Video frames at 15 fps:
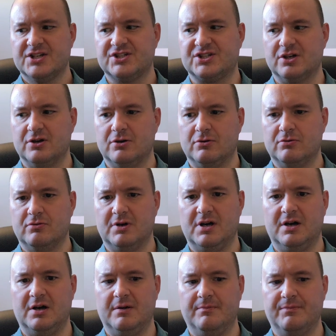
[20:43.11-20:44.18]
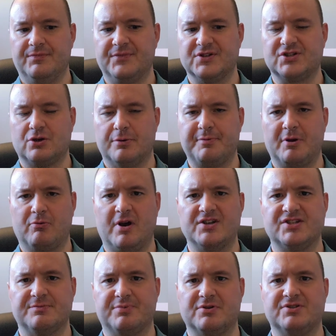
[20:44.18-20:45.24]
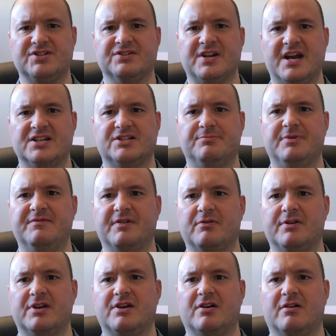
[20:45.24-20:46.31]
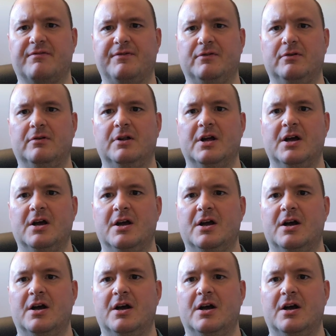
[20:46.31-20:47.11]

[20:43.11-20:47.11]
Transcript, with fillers: So um, the Scorpio rising person has to be very careful